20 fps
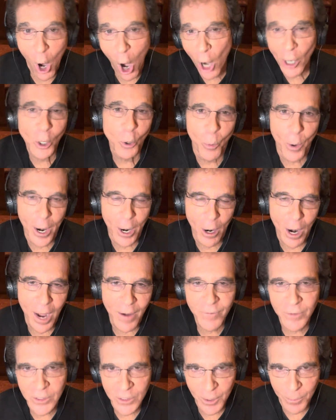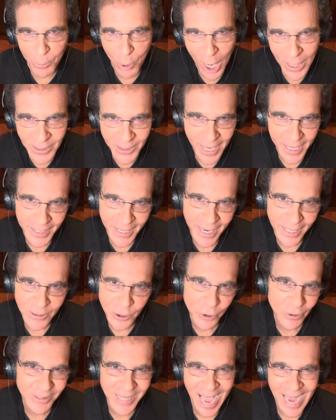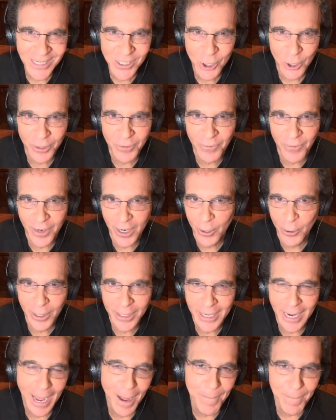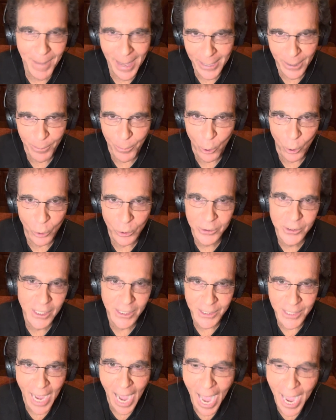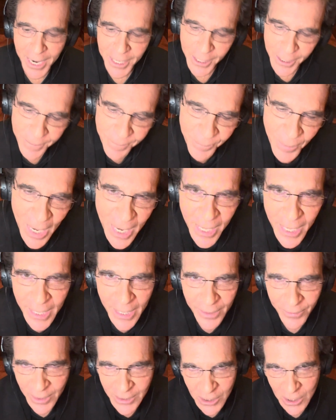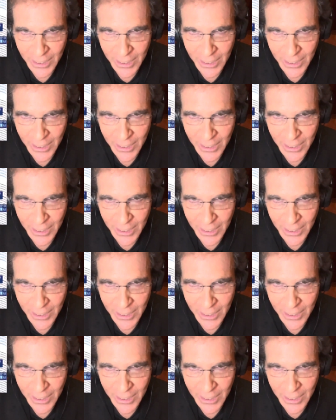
aren't aware of is that prostate cancer is actually very amenable to diet. In this